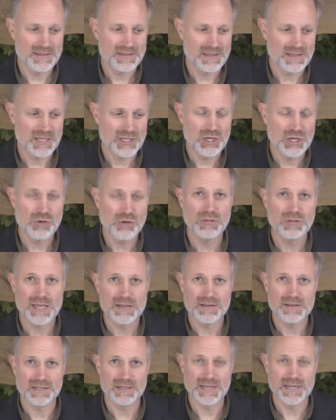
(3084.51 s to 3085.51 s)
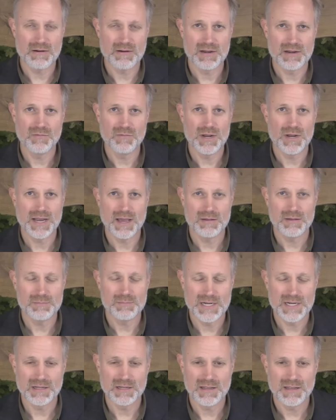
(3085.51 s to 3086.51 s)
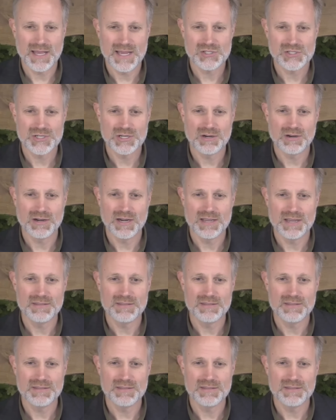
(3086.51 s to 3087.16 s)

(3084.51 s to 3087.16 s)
And then the no landing narrative won out middle of last year.